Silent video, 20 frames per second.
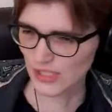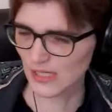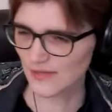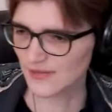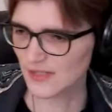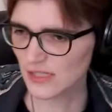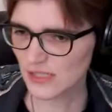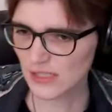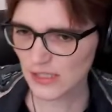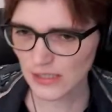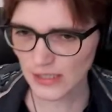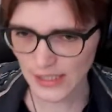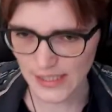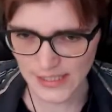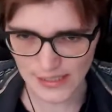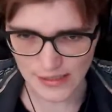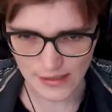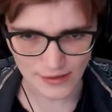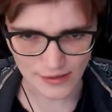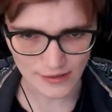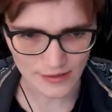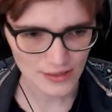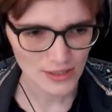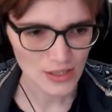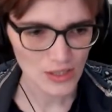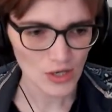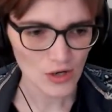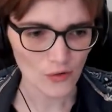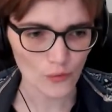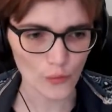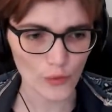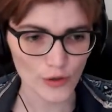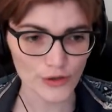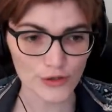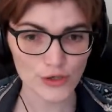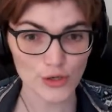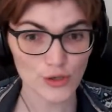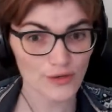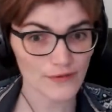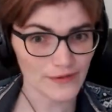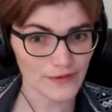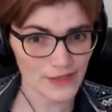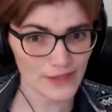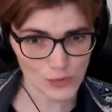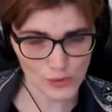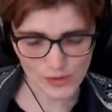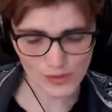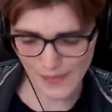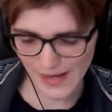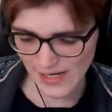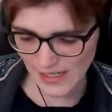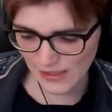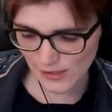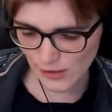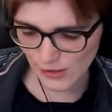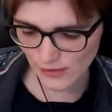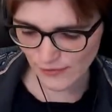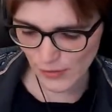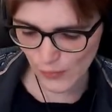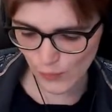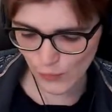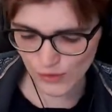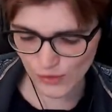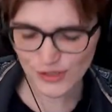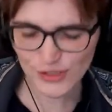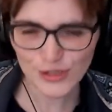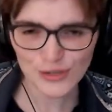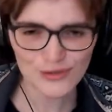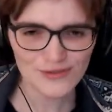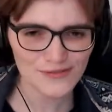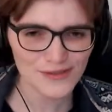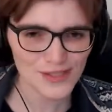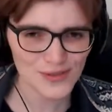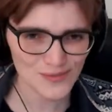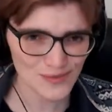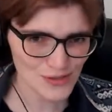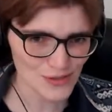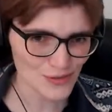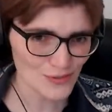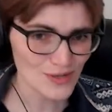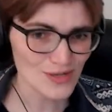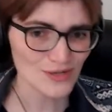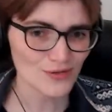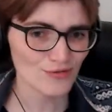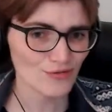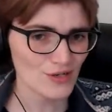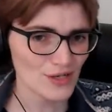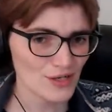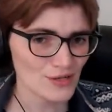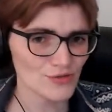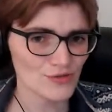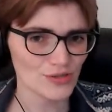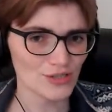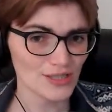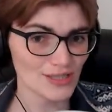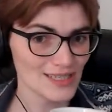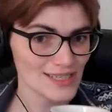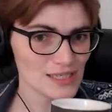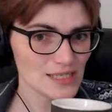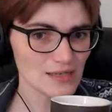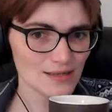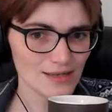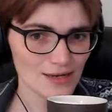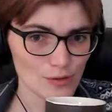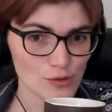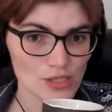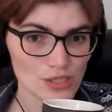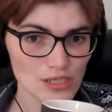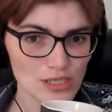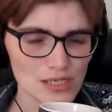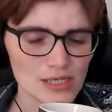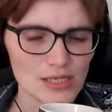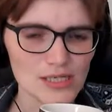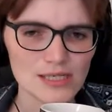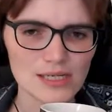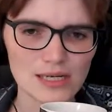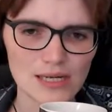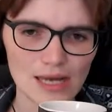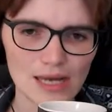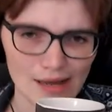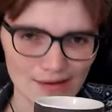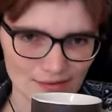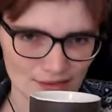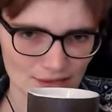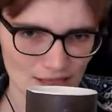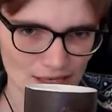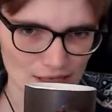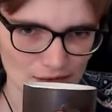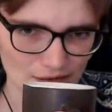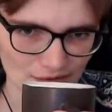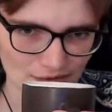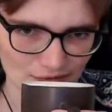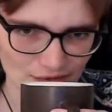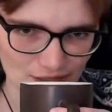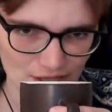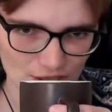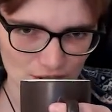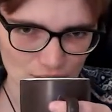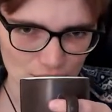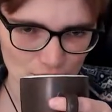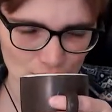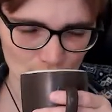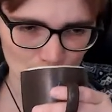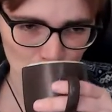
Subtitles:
gives us an idea of what the universe was made of and what the universe was doing 380,000 years after the end of inflation.